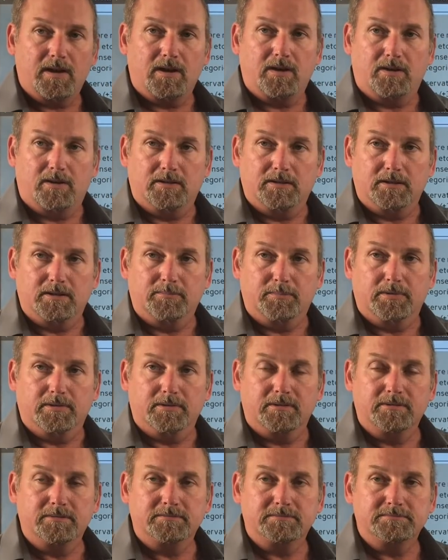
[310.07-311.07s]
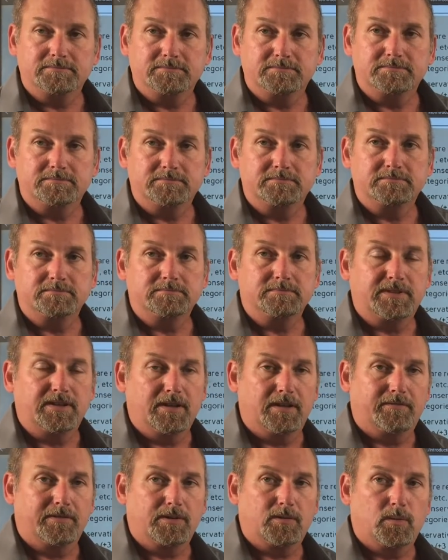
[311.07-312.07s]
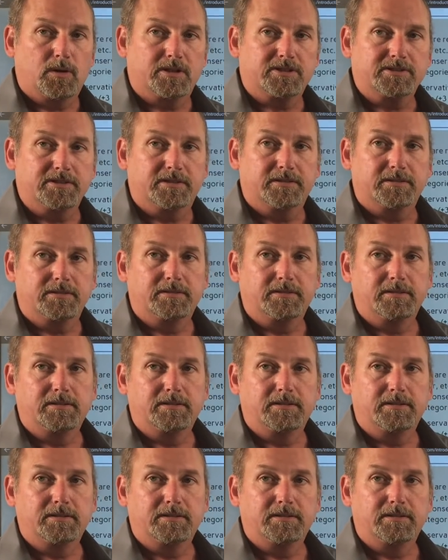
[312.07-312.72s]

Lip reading: all liberal to every question,